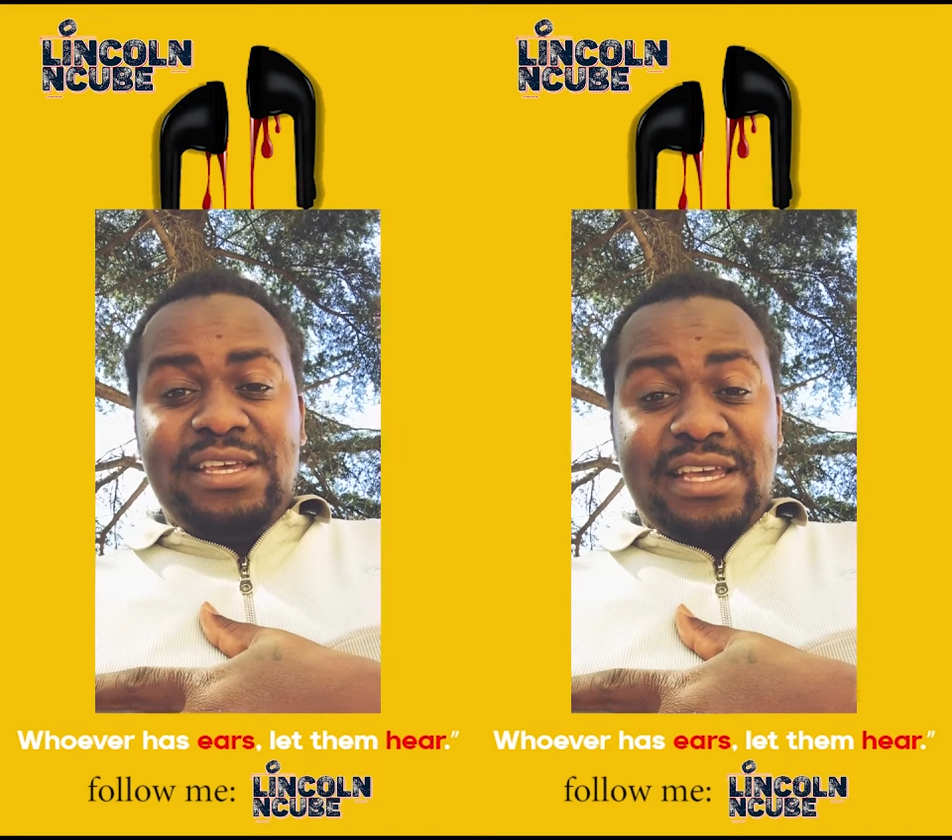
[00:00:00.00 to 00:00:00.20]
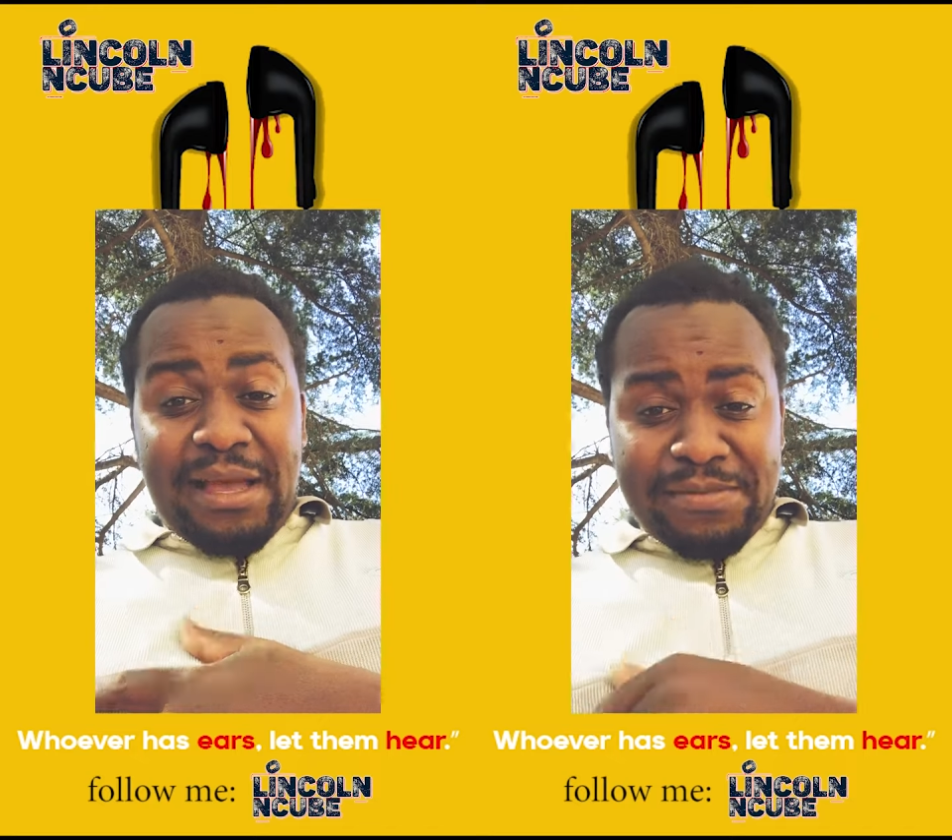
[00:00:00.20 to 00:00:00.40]

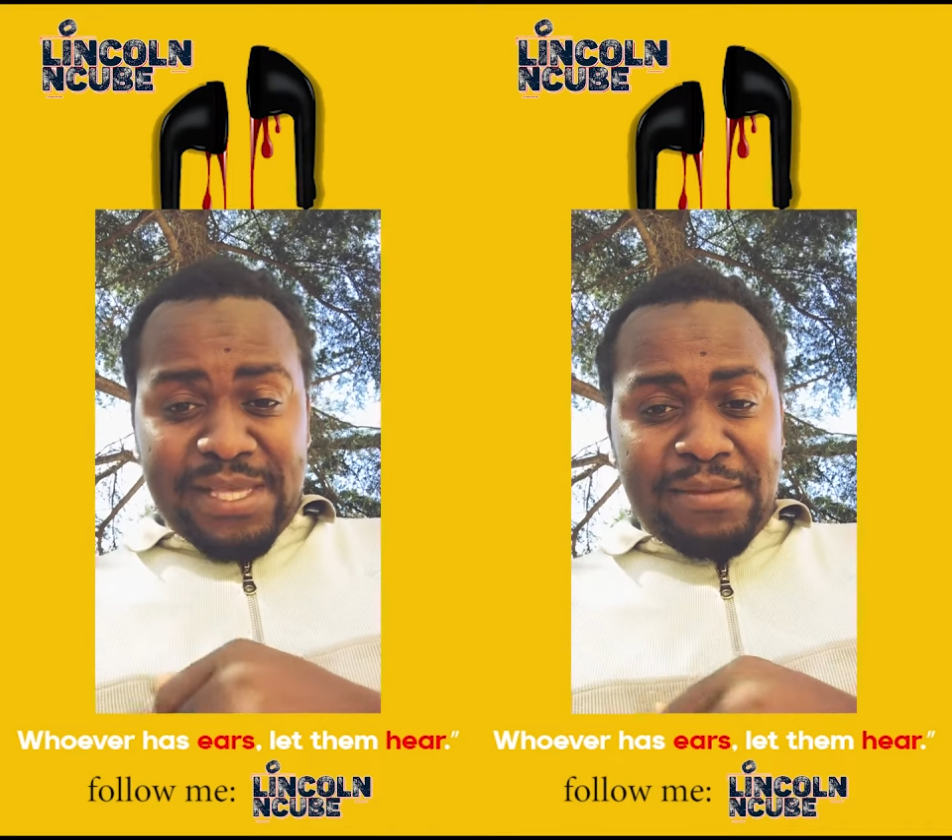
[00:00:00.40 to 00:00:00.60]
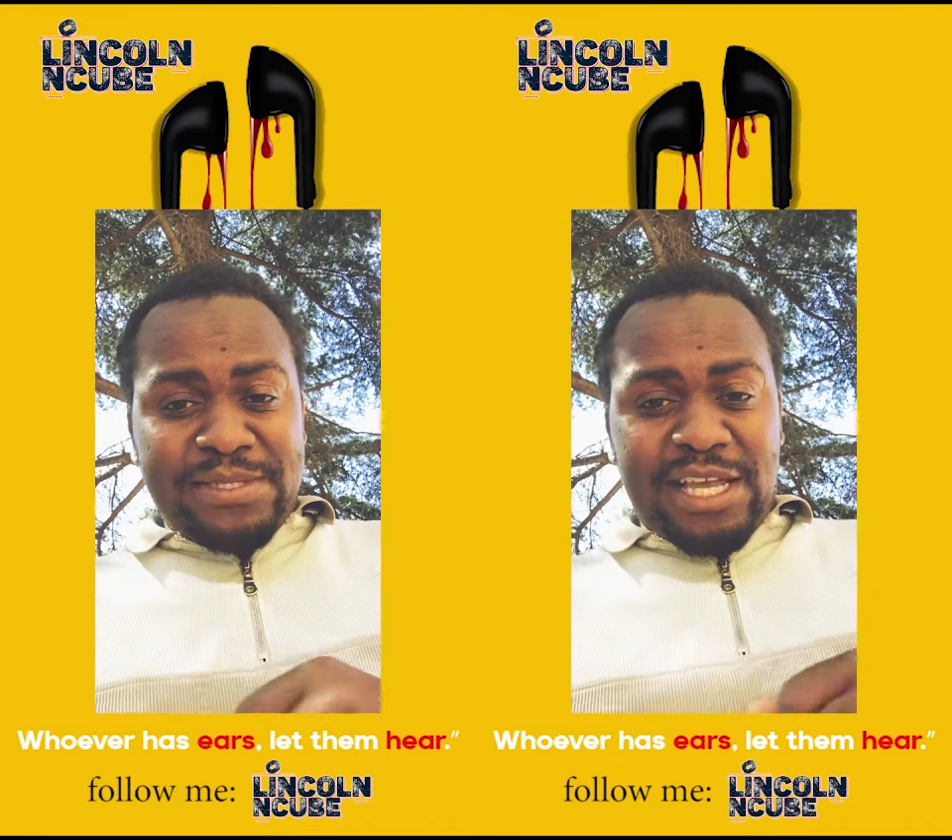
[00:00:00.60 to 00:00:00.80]
inkabi
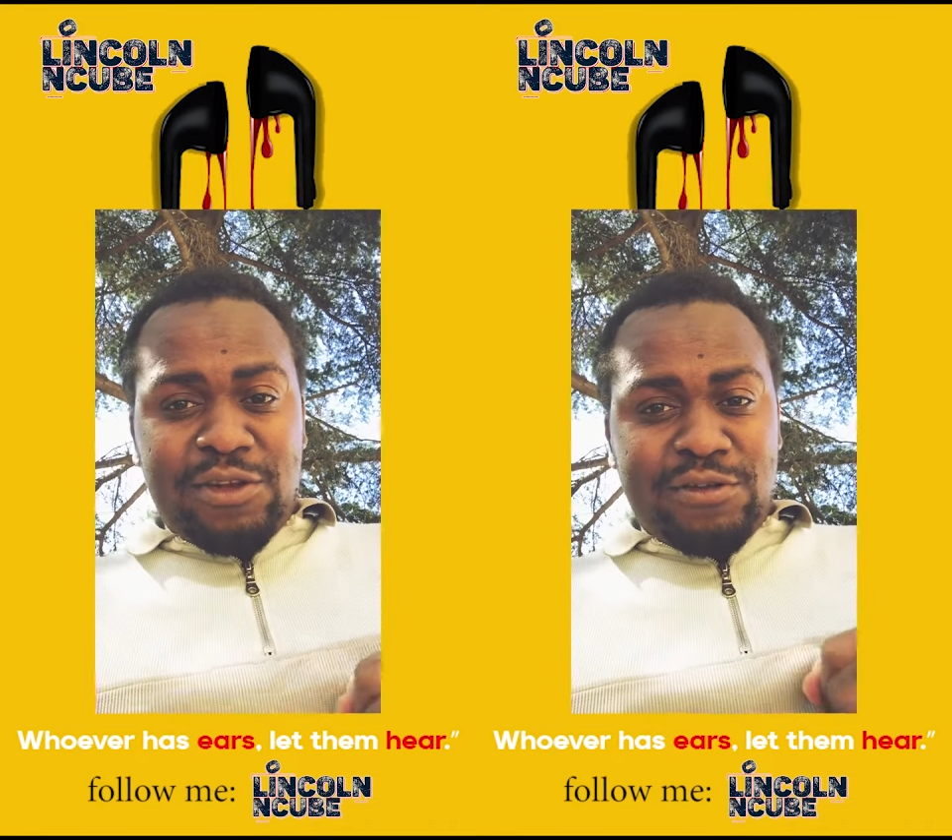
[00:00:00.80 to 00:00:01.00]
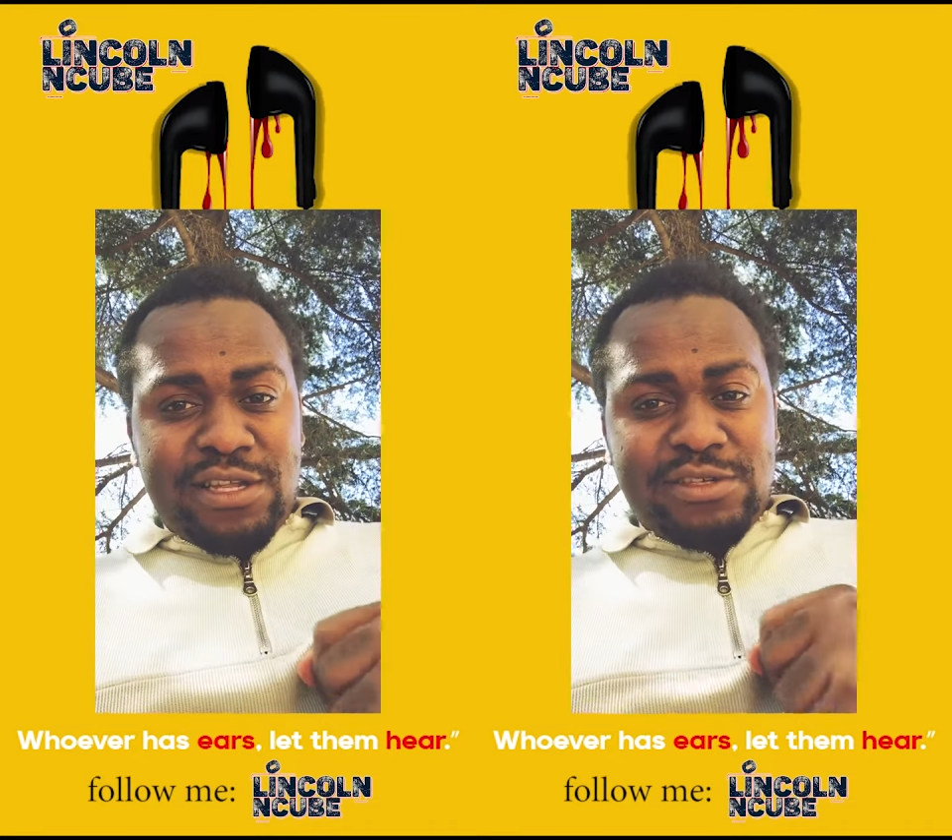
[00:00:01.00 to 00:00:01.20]
zami
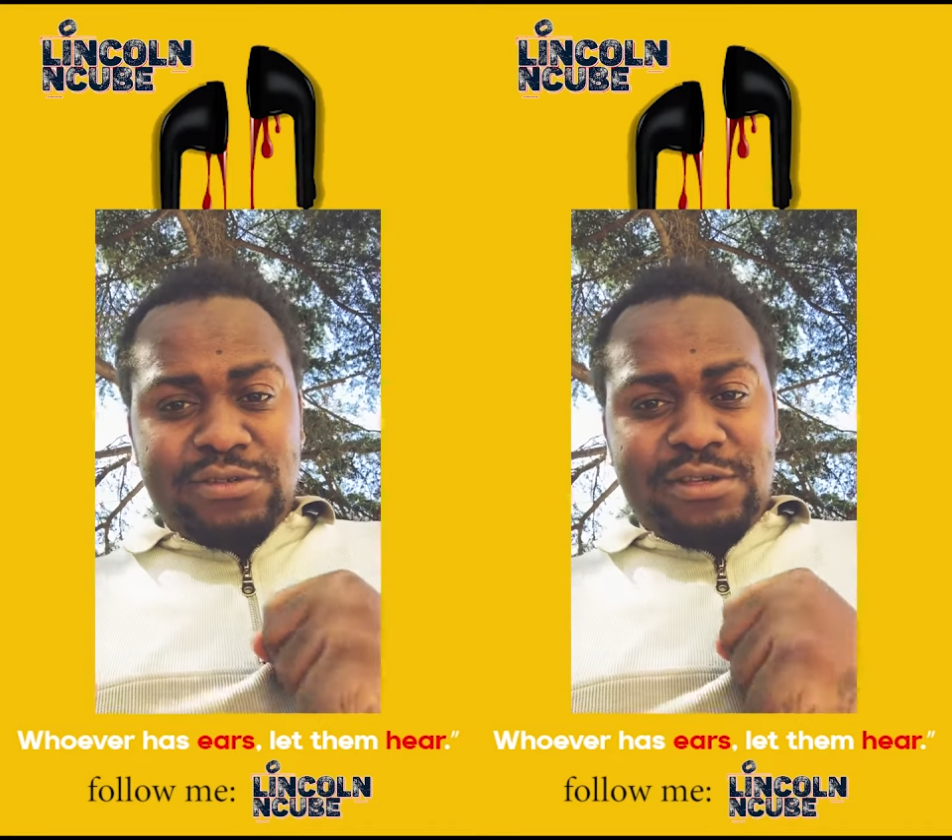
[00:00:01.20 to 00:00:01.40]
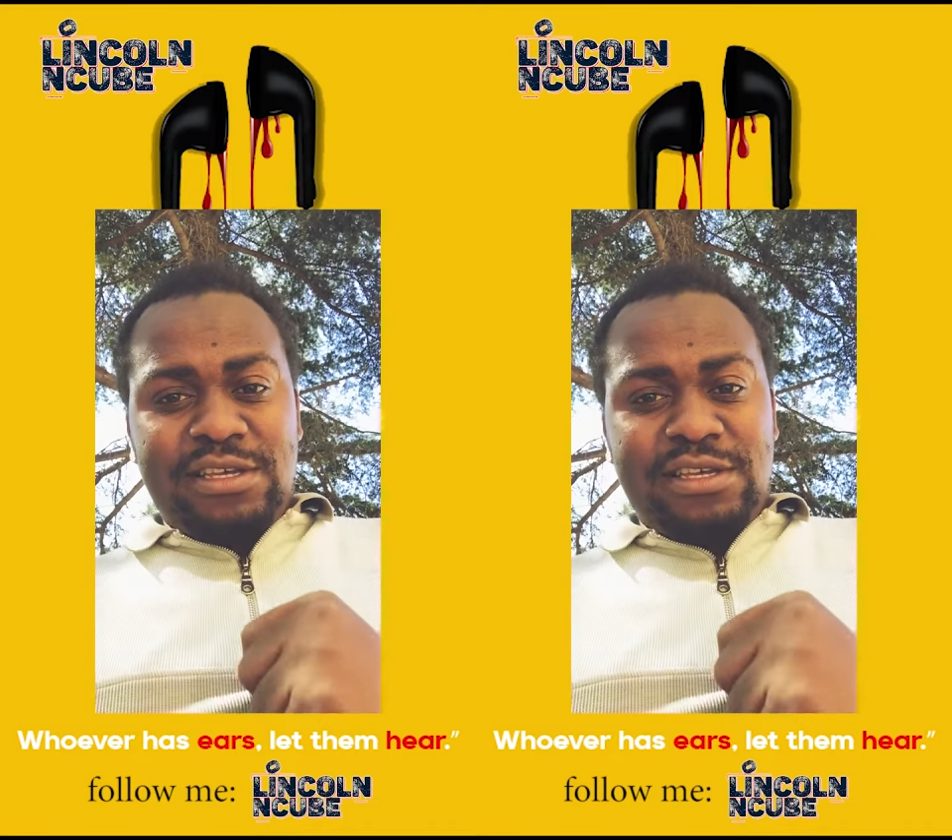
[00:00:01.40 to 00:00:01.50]
njalo lezo